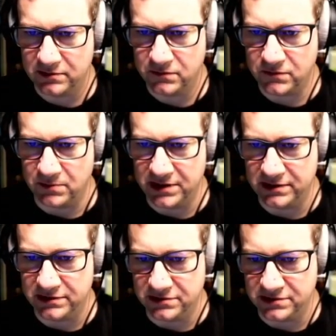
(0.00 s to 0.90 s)
from here,
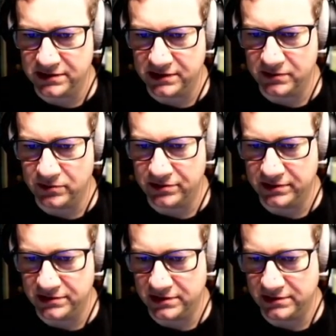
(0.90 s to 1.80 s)
and you can see
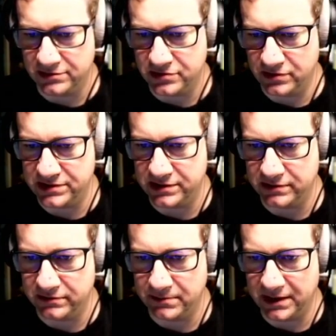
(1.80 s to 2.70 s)
there's a little joystick
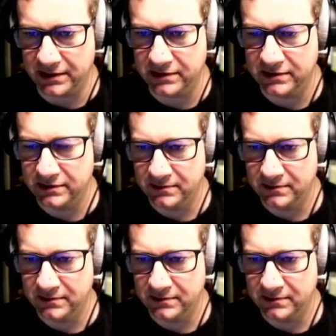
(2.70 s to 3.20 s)
on the back.